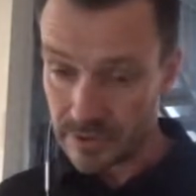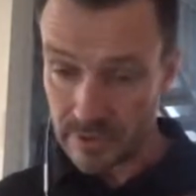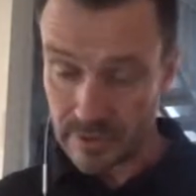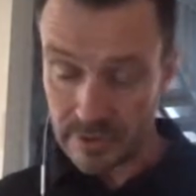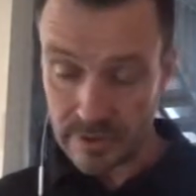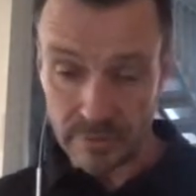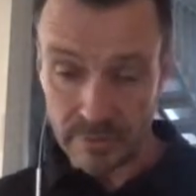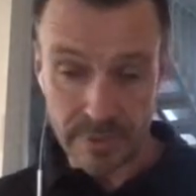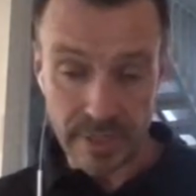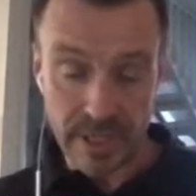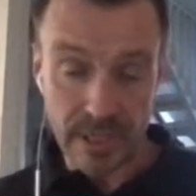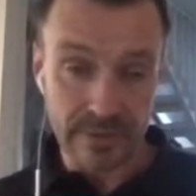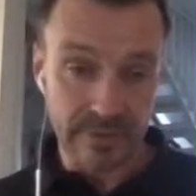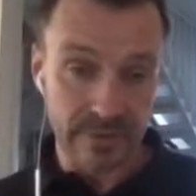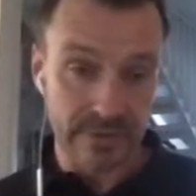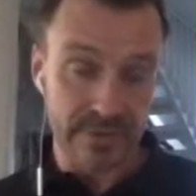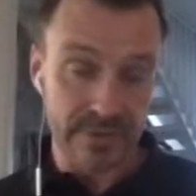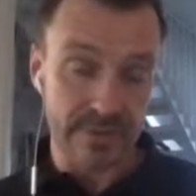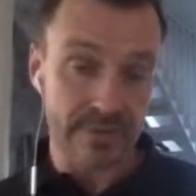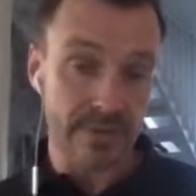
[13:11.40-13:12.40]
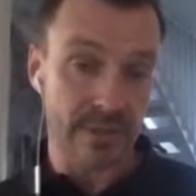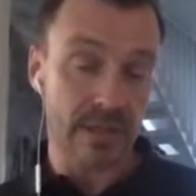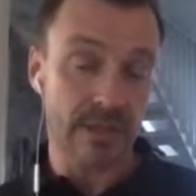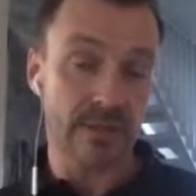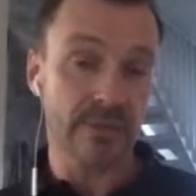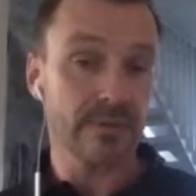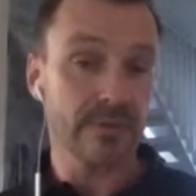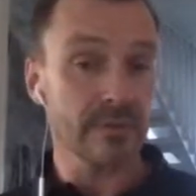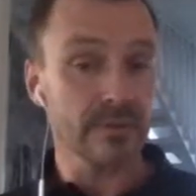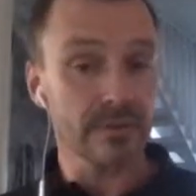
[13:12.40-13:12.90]
sure, Kubernetes is
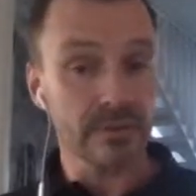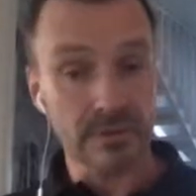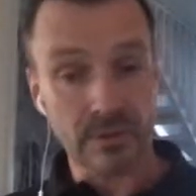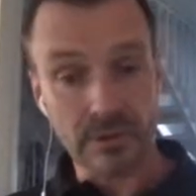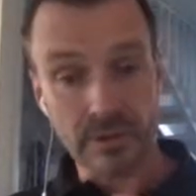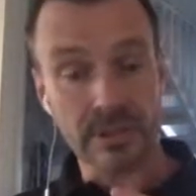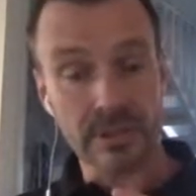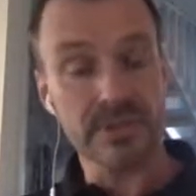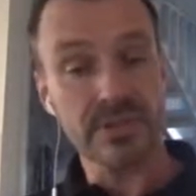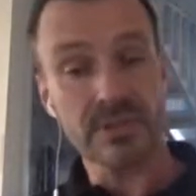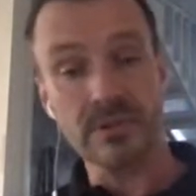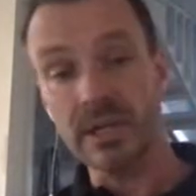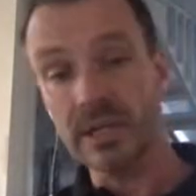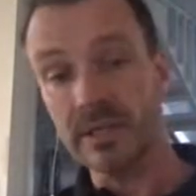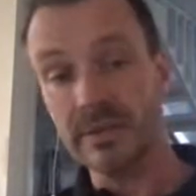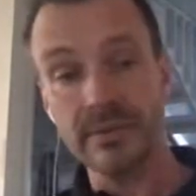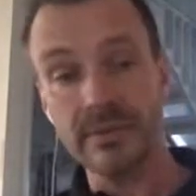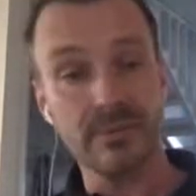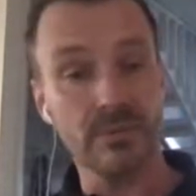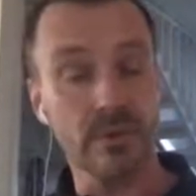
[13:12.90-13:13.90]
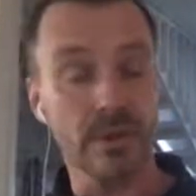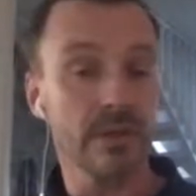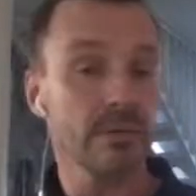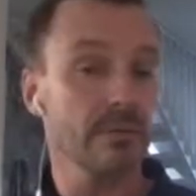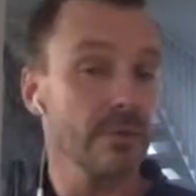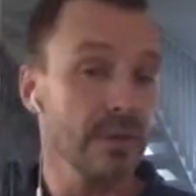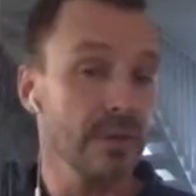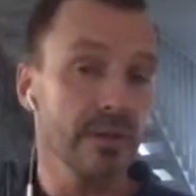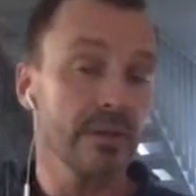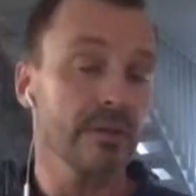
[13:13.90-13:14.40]
there to orchestrate,
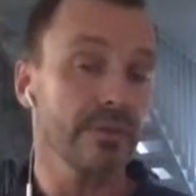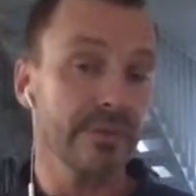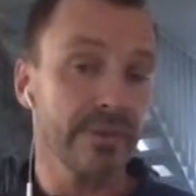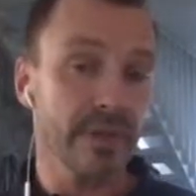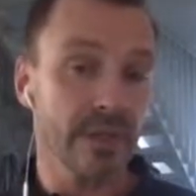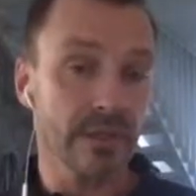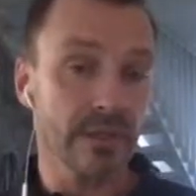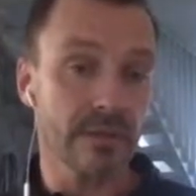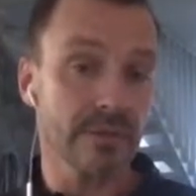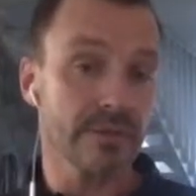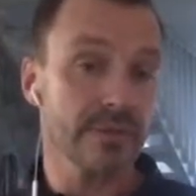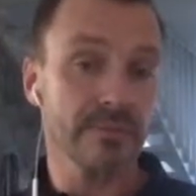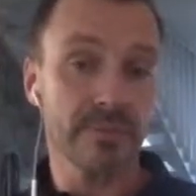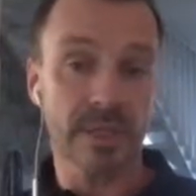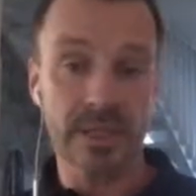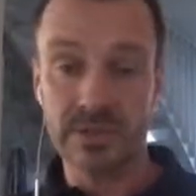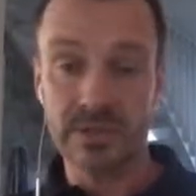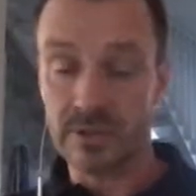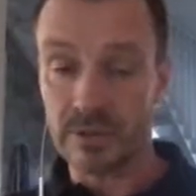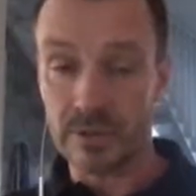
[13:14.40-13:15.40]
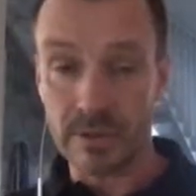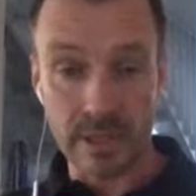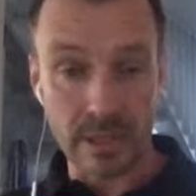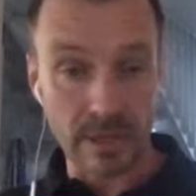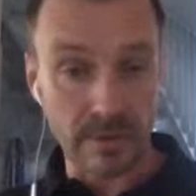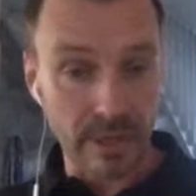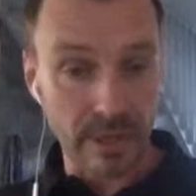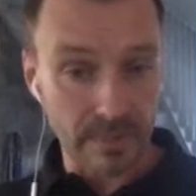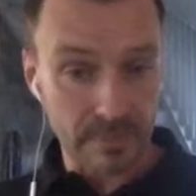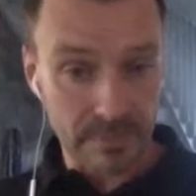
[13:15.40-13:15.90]
work with the containers, make sure they
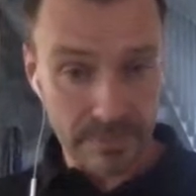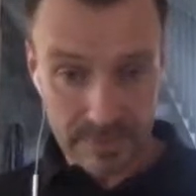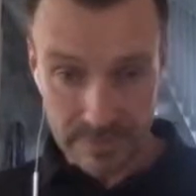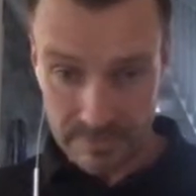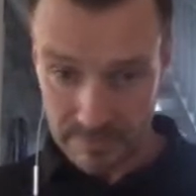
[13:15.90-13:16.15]
are up,